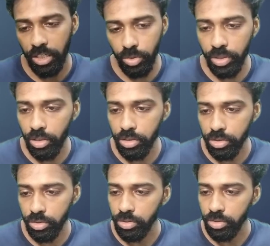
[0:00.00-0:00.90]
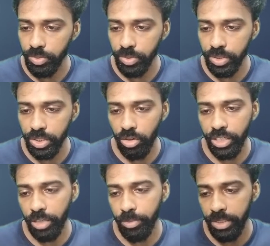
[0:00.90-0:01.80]
and also it was
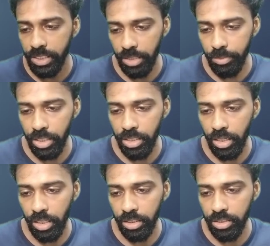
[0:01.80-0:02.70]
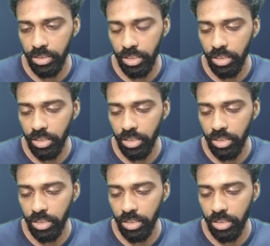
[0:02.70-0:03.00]
inaugurated by CM Adityanath